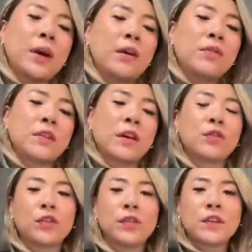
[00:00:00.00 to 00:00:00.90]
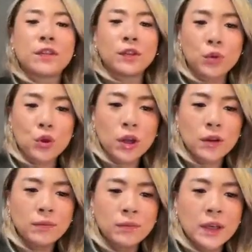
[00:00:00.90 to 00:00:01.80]
of self-service
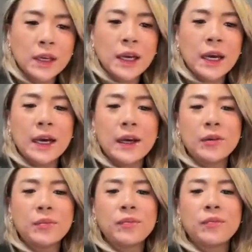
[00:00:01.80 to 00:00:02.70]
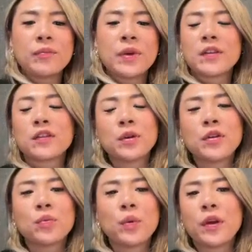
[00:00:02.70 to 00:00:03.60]
solution.
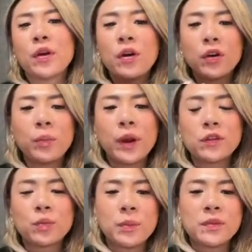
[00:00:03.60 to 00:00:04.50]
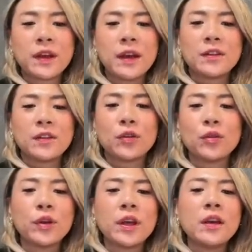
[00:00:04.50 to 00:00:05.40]
customers, when they're on a brand's website, they're
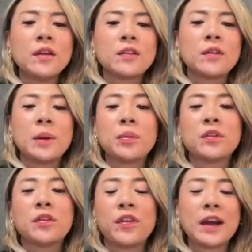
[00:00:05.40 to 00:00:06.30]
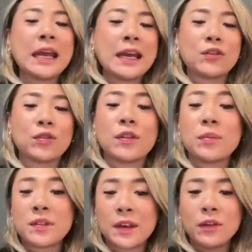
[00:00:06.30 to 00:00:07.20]
looking to be able to find answers
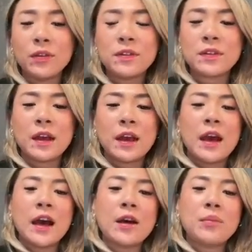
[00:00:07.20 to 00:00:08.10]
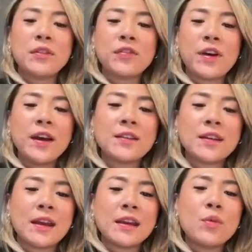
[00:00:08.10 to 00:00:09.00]
themselves. In fact,
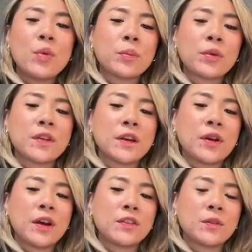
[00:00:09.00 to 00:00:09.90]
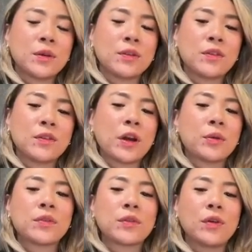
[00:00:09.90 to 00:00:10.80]
81% of customers try to
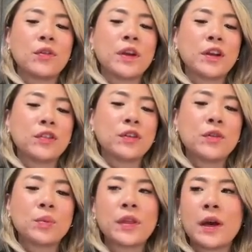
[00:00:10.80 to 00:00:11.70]
resolve issues